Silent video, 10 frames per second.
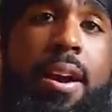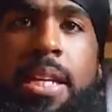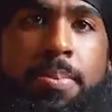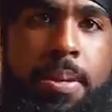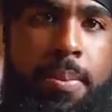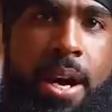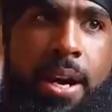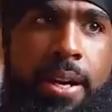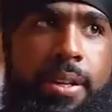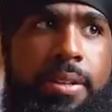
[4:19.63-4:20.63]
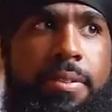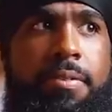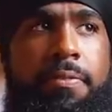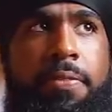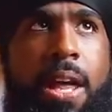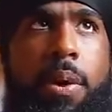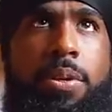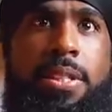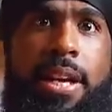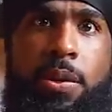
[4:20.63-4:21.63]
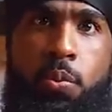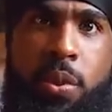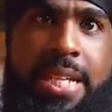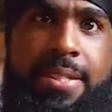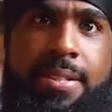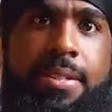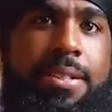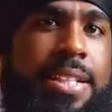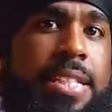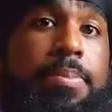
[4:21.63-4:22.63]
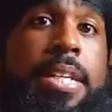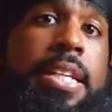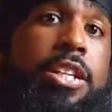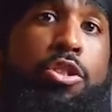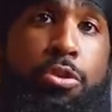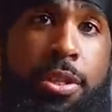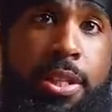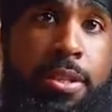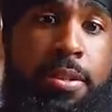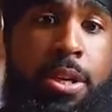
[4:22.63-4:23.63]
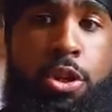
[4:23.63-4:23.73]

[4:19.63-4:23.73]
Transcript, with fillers: Keep in mind, flours like wheat need to be heat treated.